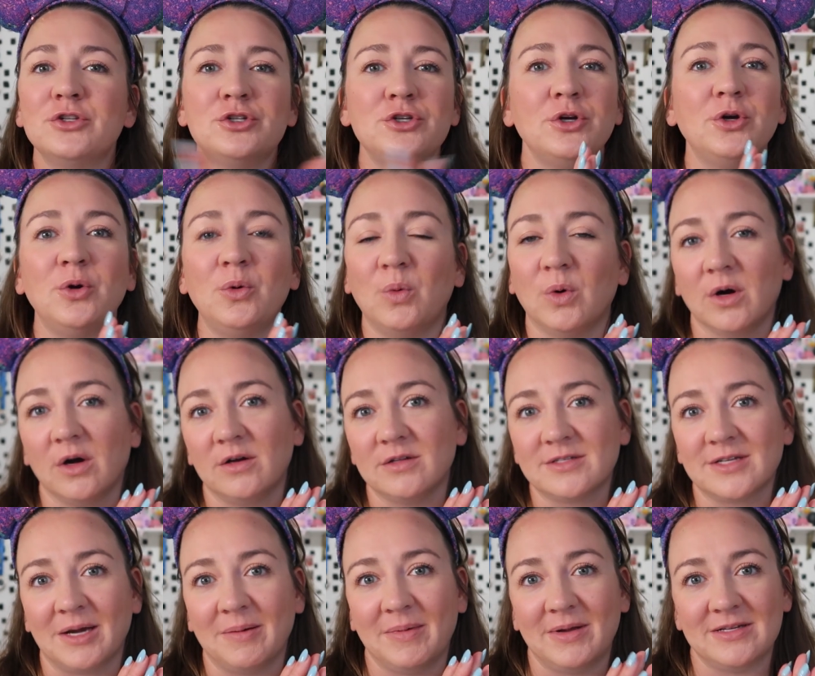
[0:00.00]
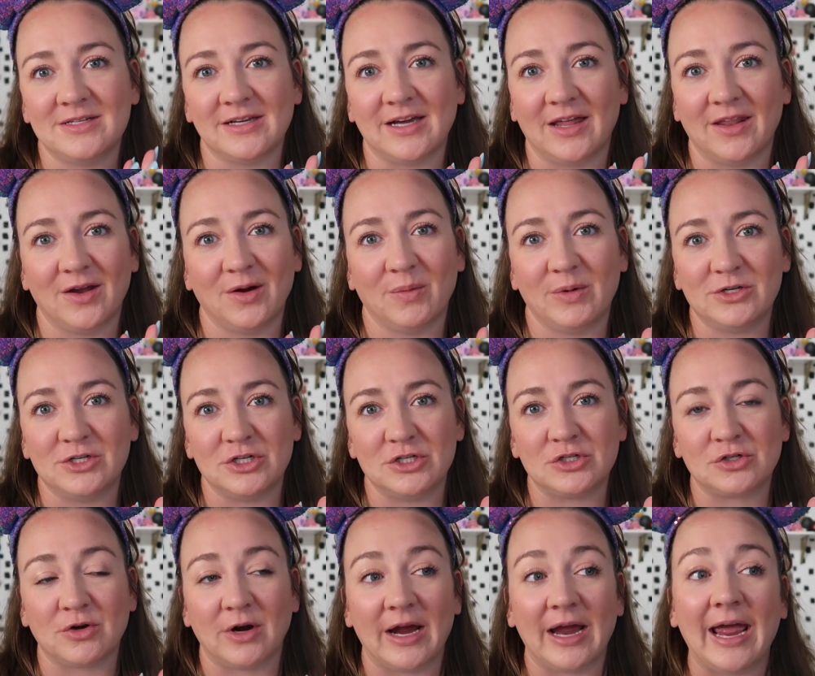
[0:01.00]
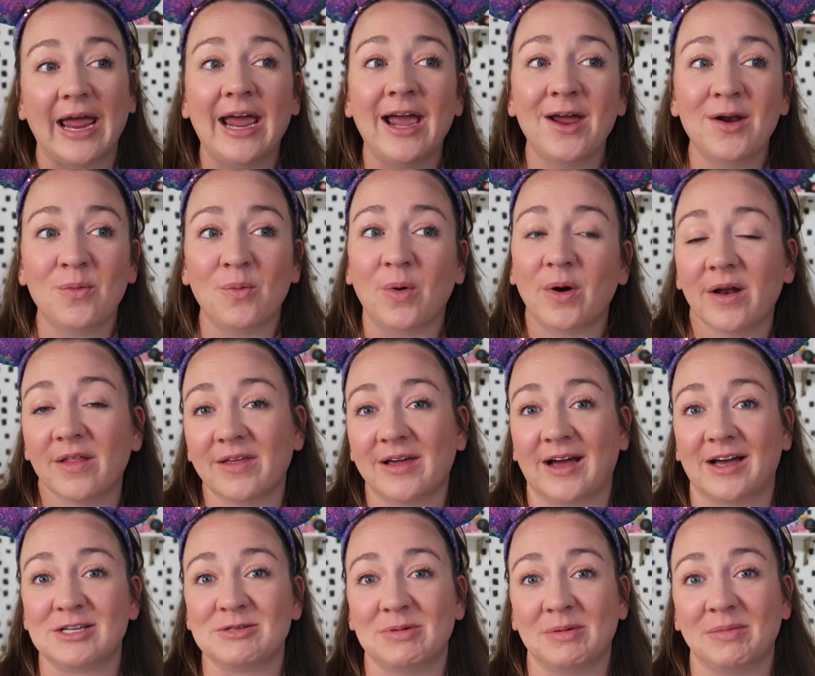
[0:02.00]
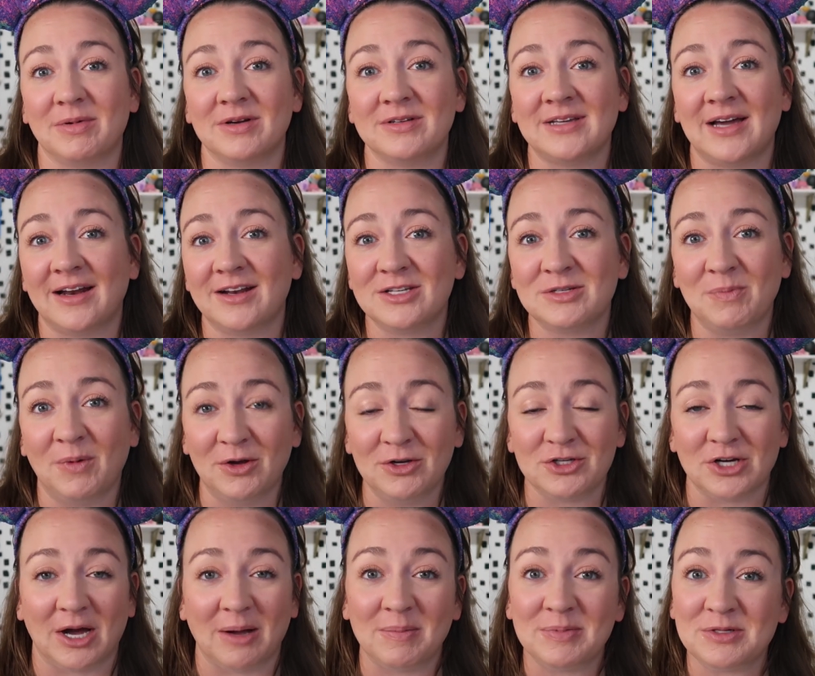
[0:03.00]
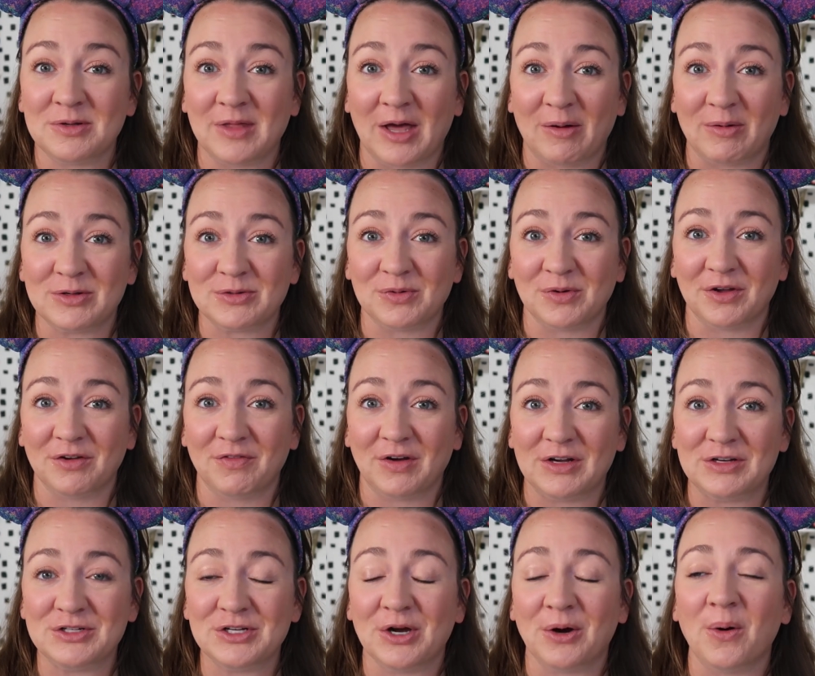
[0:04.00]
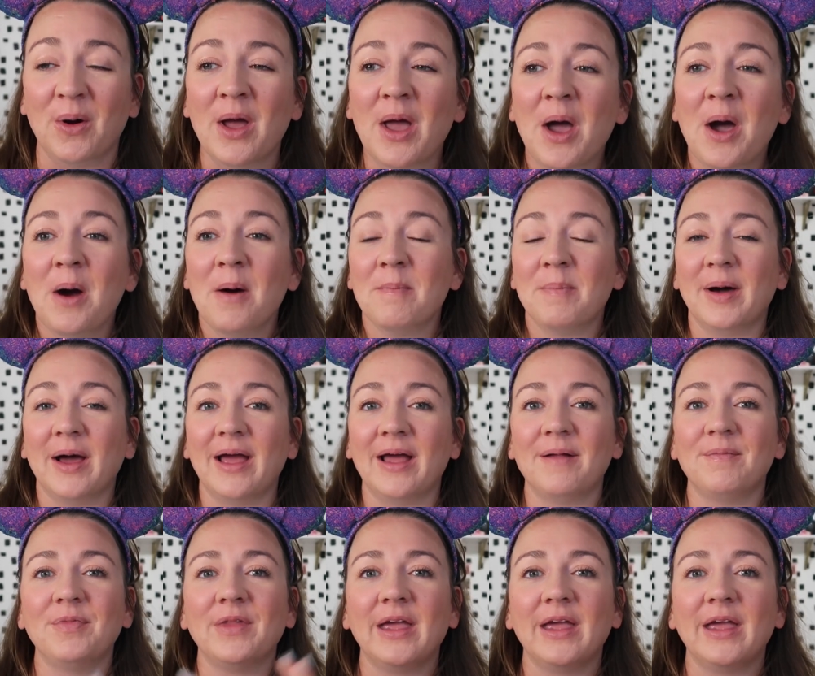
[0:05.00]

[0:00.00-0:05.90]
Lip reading: two worlds coming together, which is great. And one of the cast members had a small shop, so that was really fun too. But